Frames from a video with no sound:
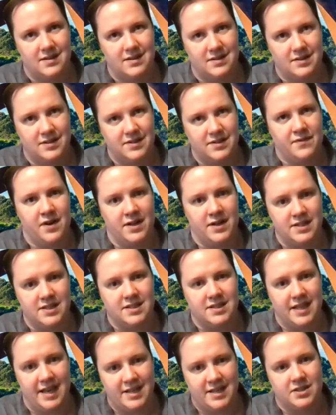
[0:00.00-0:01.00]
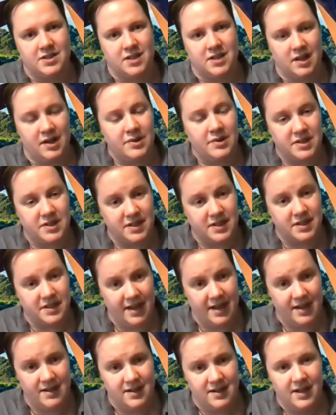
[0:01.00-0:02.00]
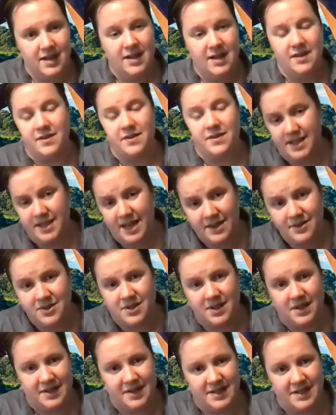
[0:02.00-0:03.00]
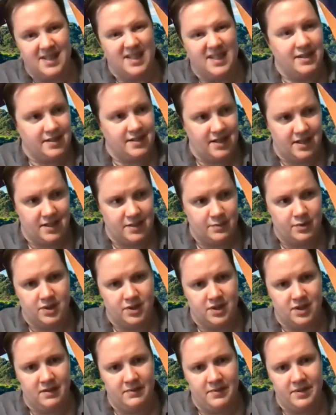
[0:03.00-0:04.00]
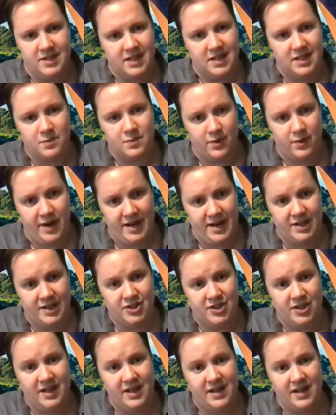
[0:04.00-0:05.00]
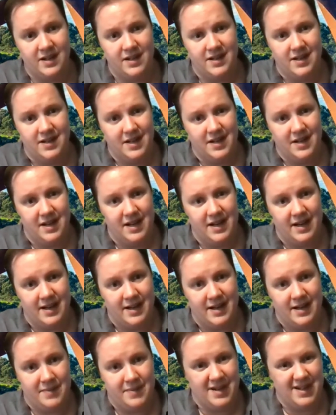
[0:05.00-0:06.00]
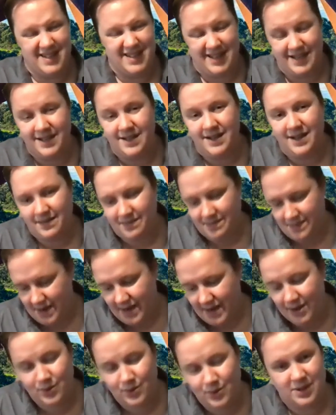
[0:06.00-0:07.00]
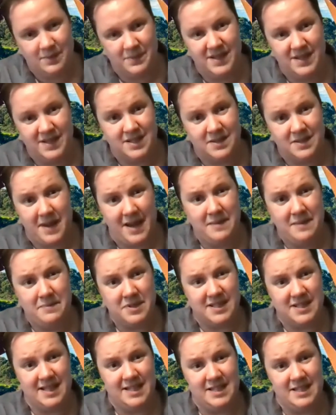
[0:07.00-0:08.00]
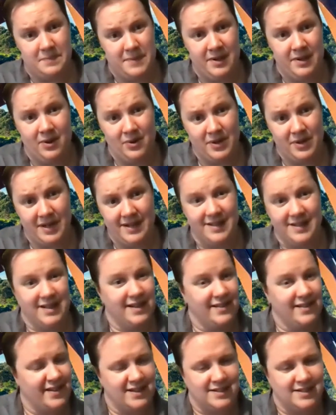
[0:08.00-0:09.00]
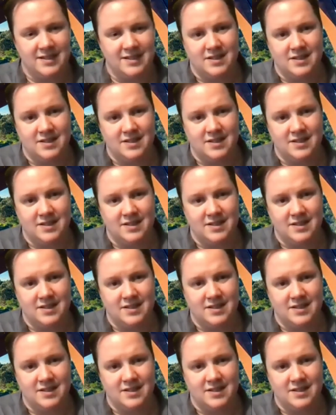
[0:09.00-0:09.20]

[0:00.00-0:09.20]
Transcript: device to get us closer to that. The downside is it takes more time, it takes more energy, and it also means that papers tend to be longer, and that